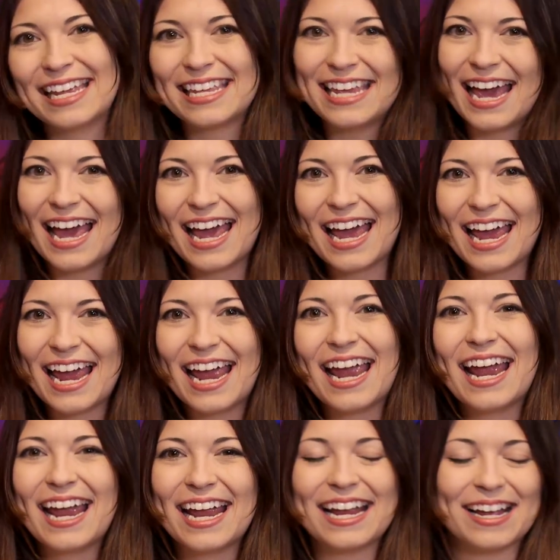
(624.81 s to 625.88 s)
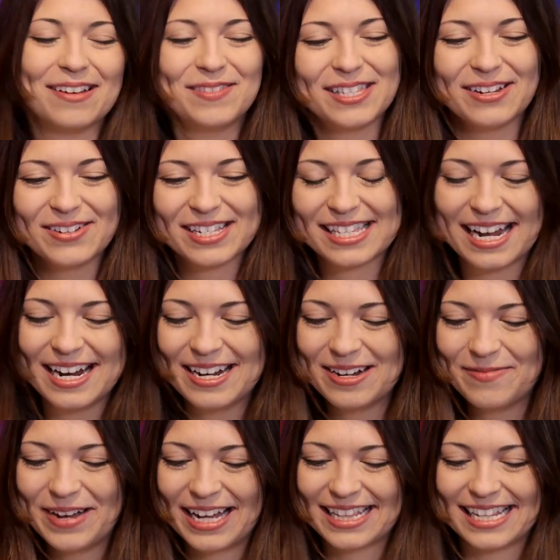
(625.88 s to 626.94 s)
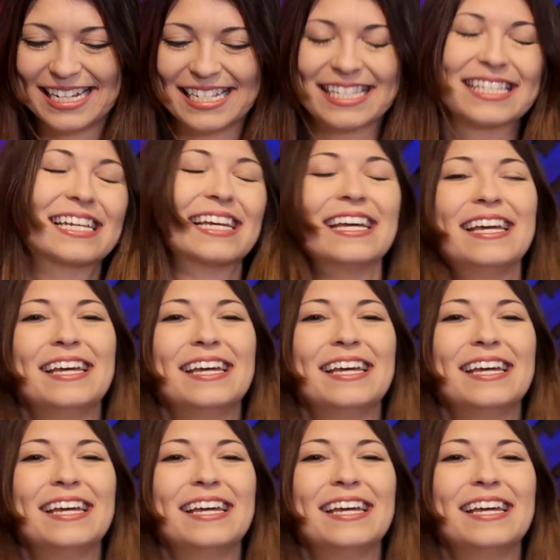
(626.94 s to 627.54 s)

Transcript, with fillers: Yay! I'm so excited about this.